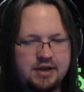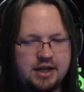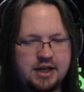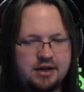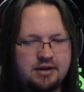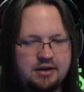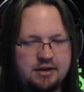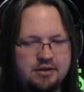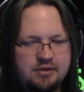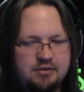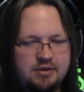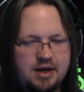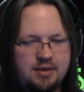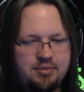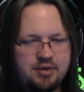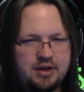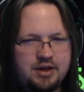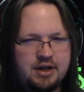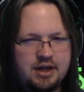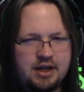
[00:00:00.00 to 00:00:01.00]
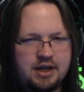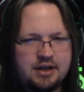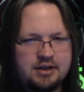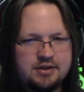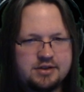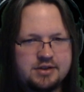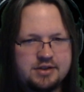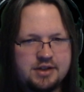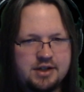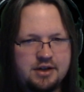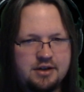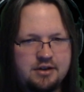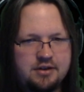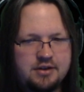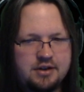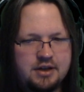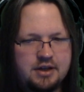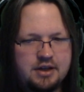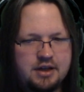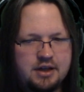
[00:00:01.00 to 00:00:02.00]
I get a good weapon, I can sell
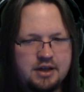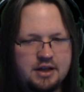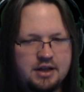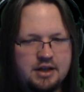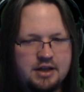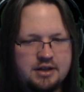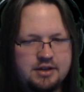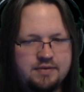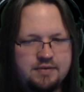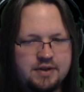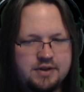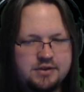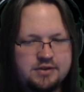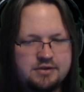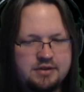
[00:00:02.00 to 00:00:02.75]
the Defense